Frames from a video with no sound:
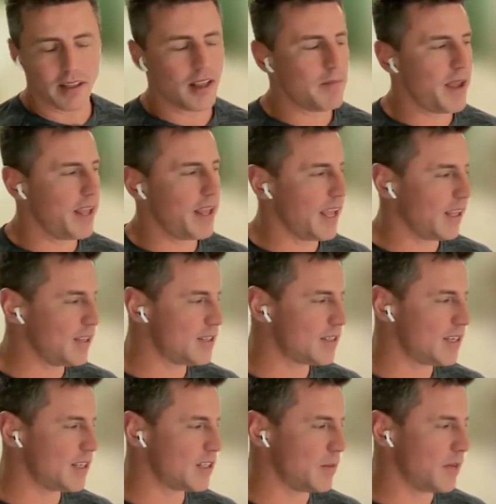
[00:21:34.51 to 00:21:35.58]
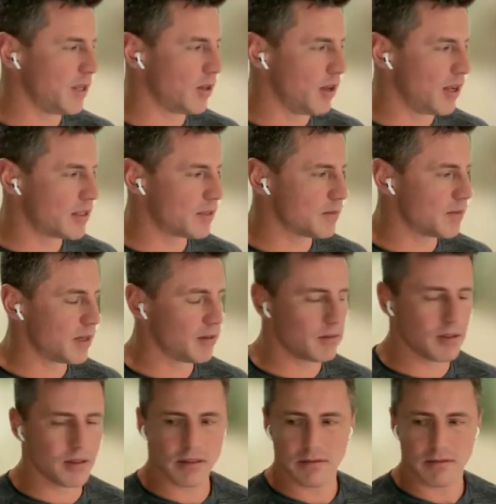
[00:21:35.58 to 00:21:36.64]
And they're like, man, how do you see so many clients? I'm
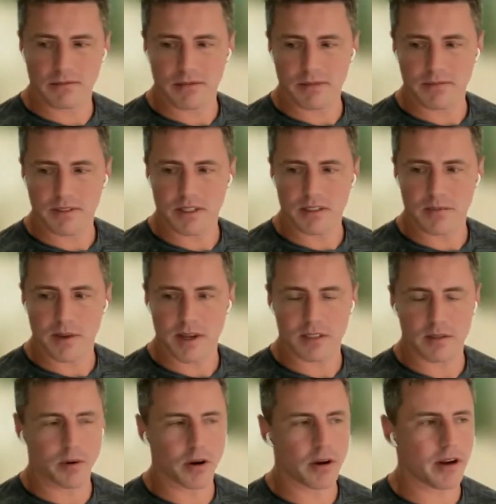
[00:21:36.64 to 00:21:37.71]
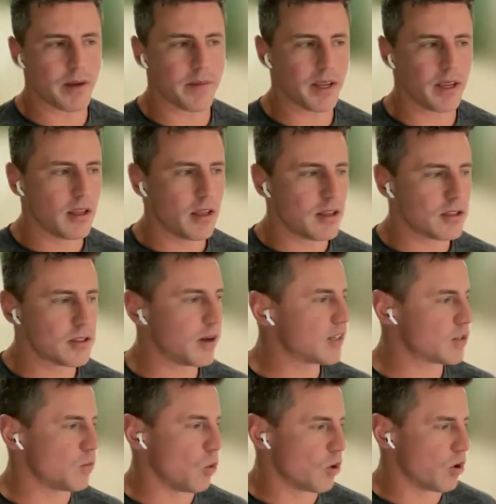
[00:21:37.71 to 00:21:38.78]
like, well, I've systemized the programming.
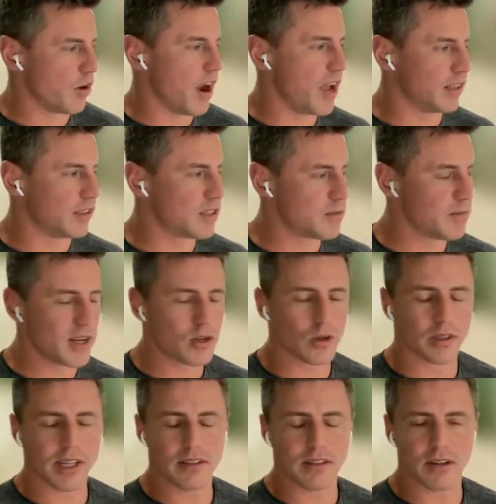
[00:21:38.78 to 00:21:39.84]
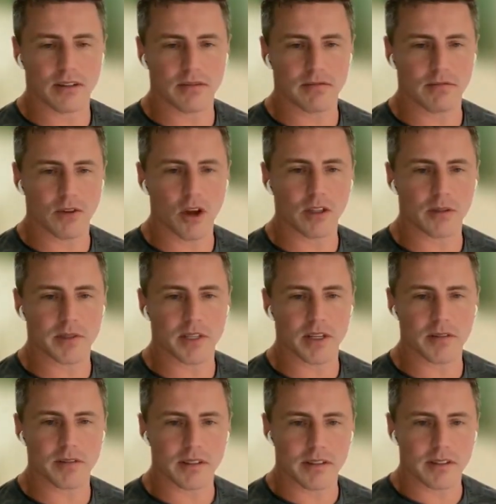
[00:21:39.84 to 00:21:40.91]
So I just walk around and just make sure they don't hurt
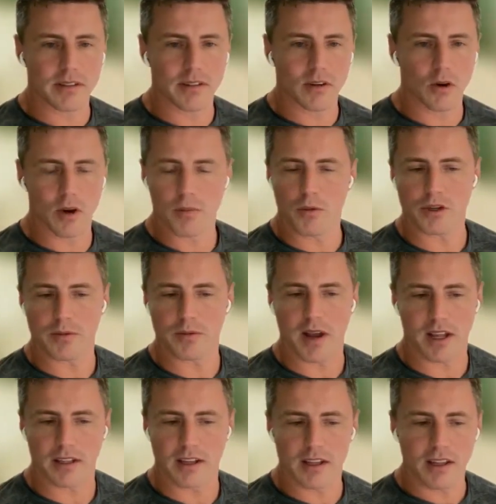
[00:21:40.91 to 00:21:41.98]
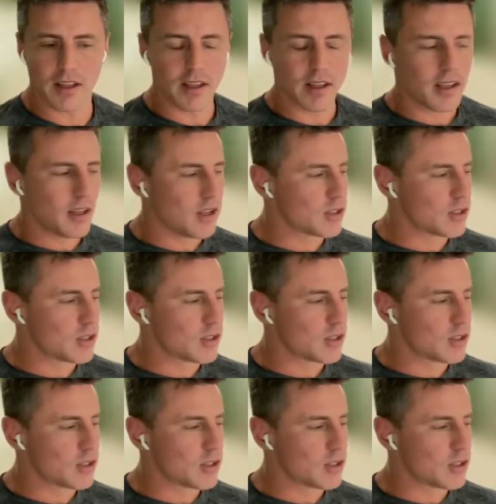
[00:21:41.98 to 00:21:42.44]
themselves, or I push them harder.